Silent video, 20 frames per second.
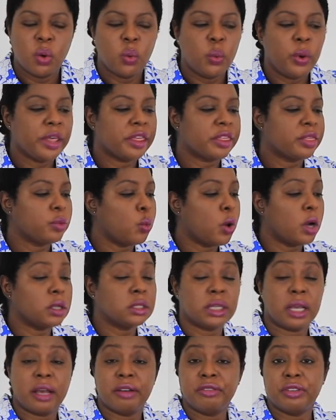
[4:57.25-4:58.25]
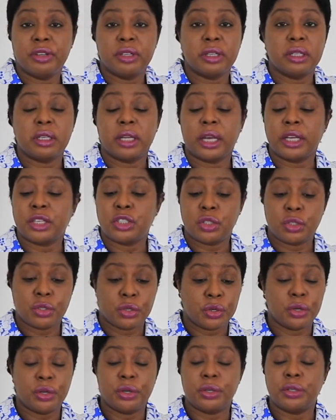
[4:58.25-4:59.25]
with whatever
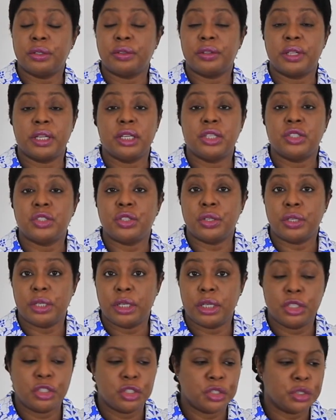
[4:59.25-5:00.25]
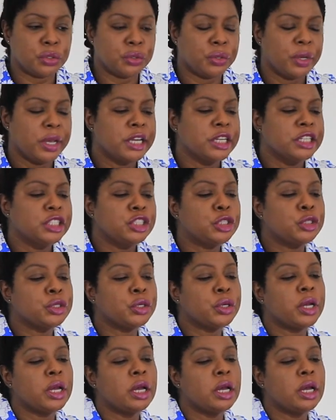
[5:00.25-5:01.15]
external things you need to to